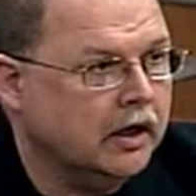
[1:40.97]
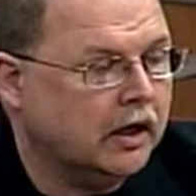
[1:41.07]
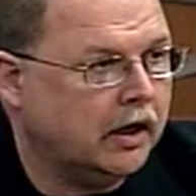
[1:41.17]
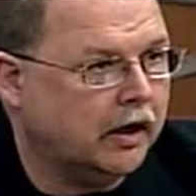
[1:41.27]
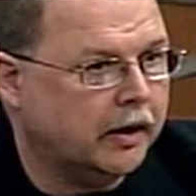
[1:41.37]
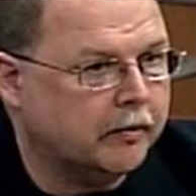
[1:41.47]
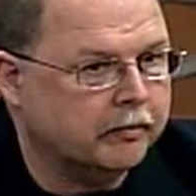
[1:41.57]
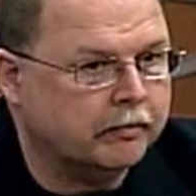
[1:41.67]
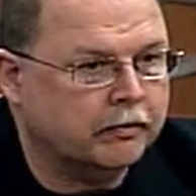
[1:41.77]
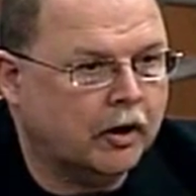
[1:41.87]

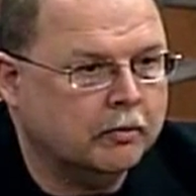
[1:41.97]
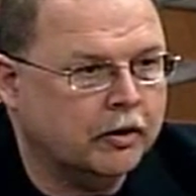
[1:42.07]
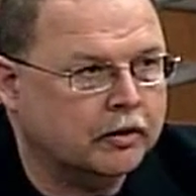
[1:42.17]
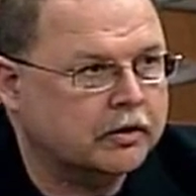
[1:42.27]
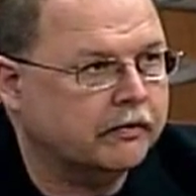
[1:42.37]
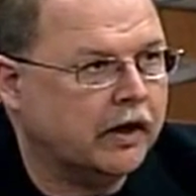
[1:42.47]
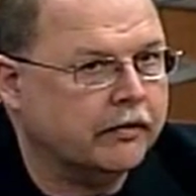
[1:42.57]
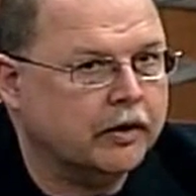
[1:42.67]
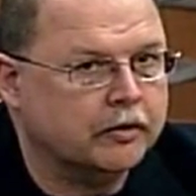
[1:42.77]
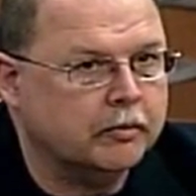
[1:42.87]
Almost
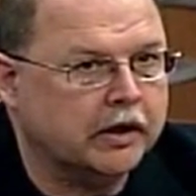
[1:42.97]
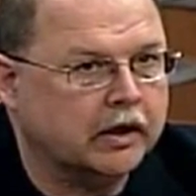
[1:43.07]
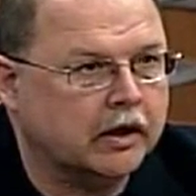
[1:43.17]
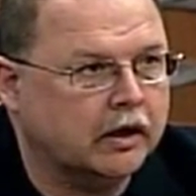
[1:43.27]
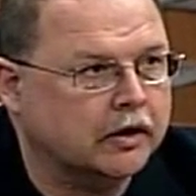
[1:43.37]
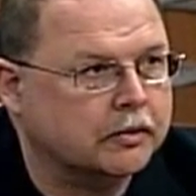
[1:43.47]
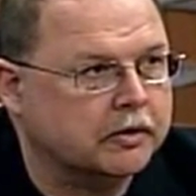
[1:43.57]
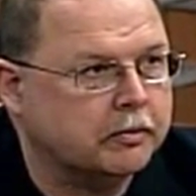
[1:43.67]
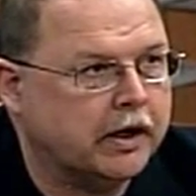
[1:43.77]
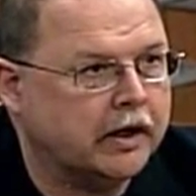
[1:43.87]
$500 million
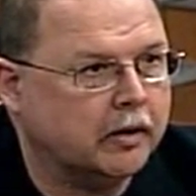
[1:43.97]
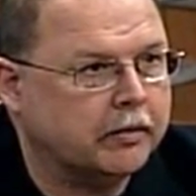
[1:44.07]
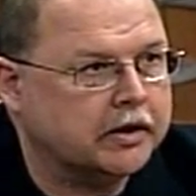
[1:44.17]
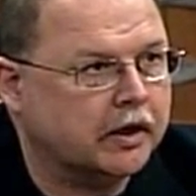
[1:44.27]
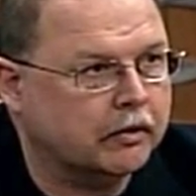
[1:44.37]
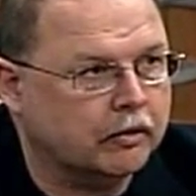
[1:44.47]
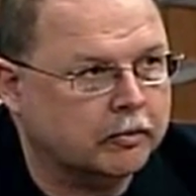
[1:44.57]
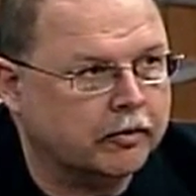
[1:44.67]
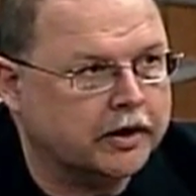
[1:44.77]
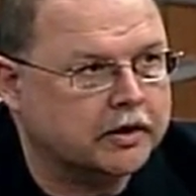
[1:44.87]
was paid out by Tenet
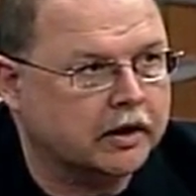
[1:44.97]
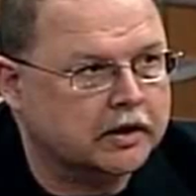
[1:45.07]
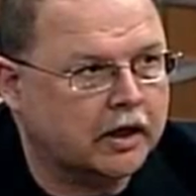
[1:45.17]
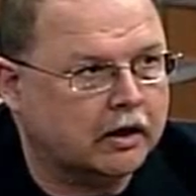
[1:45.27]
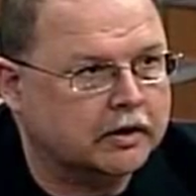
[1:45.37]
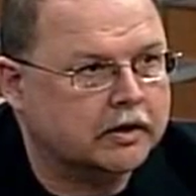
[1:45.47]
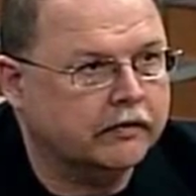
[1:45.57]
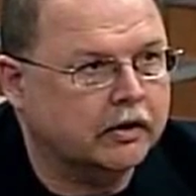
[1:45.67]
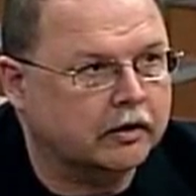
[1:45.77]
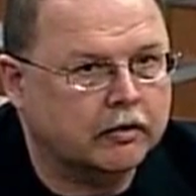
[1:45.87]
Corporation to settle
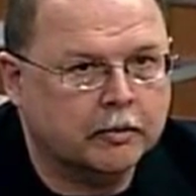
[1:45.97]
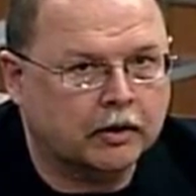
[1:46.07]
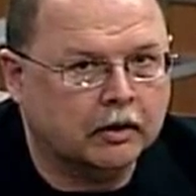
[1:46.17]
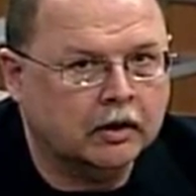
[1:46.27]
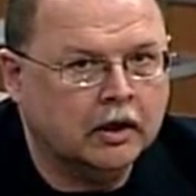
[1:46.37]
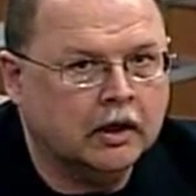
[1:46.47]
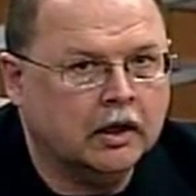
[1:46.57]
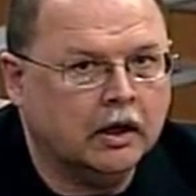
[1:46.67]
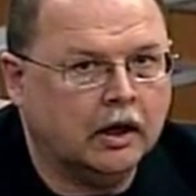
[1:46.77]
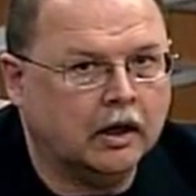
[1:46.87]
civil and criminal
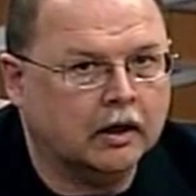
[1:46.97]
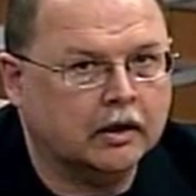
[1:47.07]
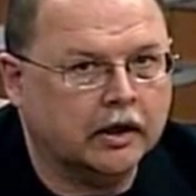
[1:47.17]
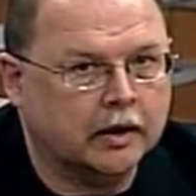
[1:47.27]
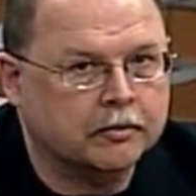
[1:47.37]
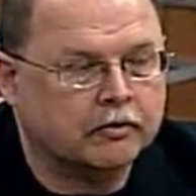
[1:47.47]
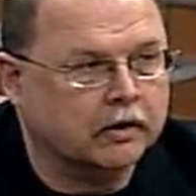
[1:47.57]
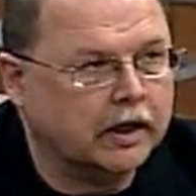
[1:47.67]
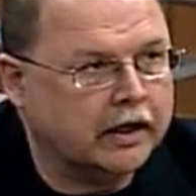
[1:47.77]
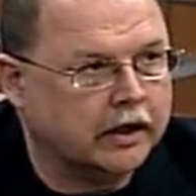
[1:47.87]
claims
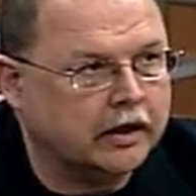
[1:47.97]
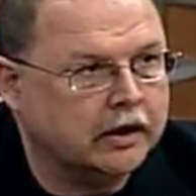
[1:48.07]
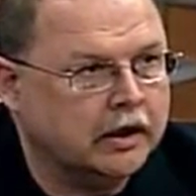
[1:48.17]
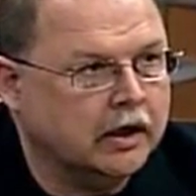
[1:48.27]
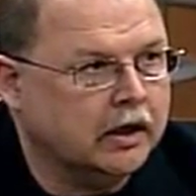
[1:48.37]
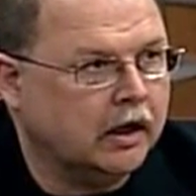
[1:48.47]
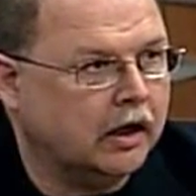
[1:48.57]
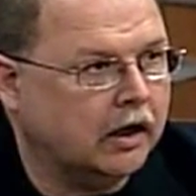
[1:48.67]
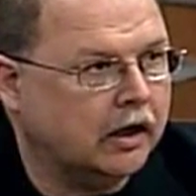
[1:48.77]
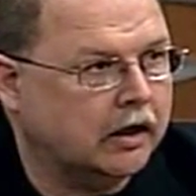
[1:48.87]
related
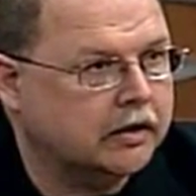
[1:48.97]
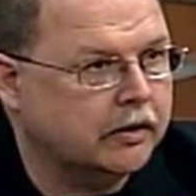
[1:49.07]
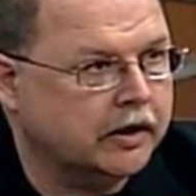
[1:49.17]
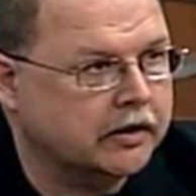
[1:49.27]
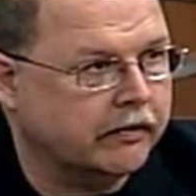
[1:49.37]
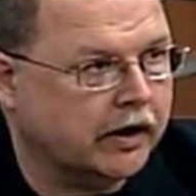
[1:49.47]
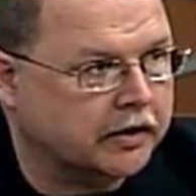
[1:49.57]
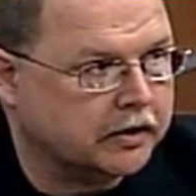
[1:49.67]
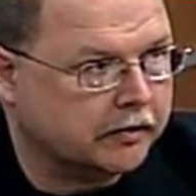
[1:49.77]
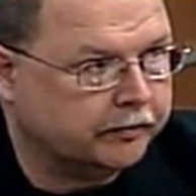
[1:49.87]
to these
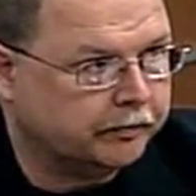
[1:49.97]
events.